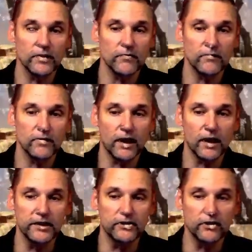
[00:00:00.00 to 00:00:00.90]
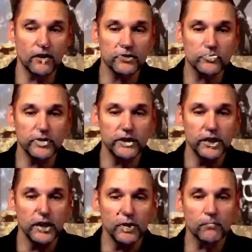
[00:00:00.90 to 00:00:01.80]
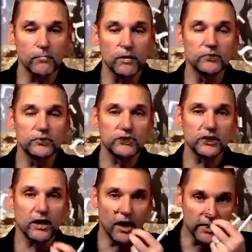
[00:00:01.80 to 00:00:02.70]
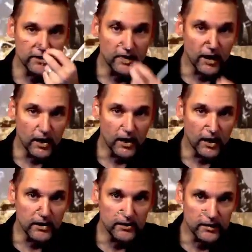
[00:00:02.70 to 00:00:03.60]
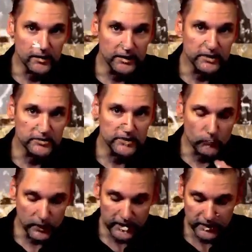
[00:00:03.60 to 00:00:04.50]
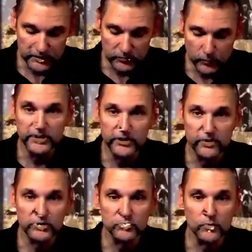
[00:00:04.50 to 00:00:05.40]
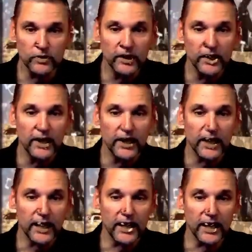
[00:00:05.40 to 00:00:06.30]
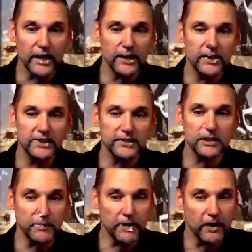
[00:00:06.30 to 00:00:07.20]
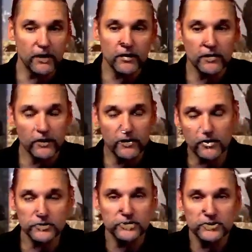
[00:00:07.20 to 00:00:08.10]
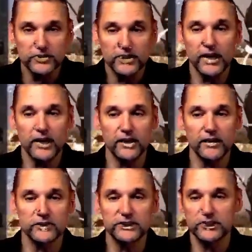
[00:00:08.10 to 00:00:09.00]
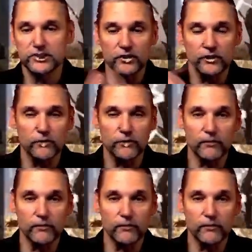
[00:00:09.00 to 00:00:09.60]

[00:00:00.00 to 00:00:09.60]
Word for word: idolatry promotes ungodliness and wickedness. What we see here in this word, and this is apparent in our culture today. You know, it's easy to just look around.